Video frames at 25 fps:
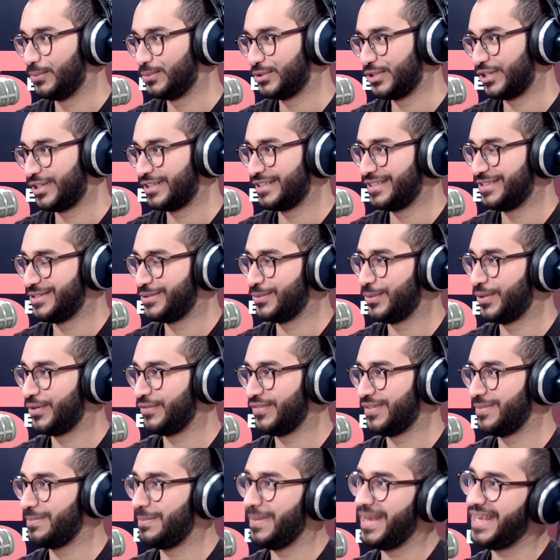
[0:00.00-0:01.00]
chocolate is one of
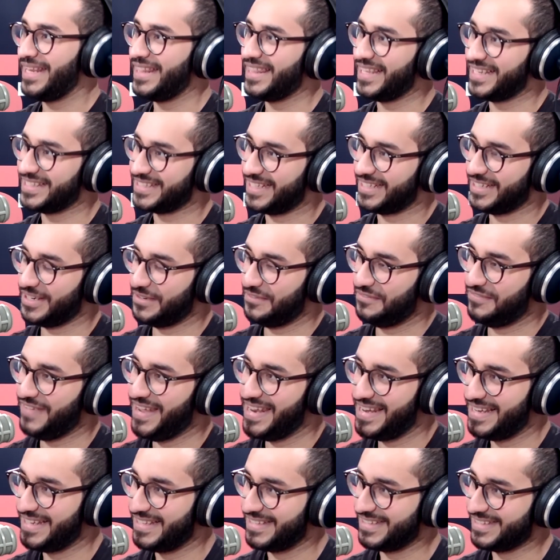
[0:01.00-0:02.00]
the main things that I
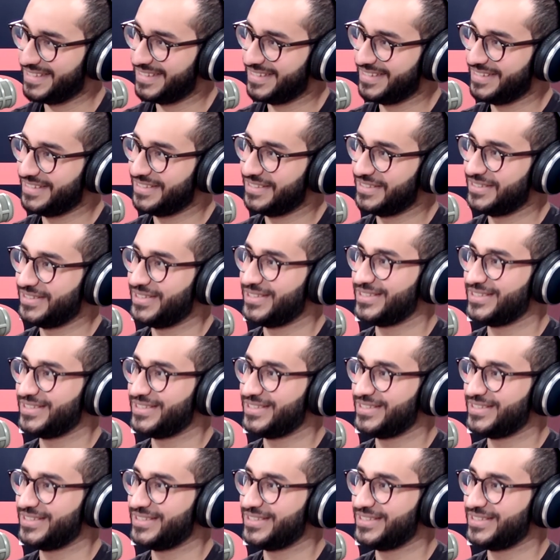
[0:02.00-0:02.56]
fail in. I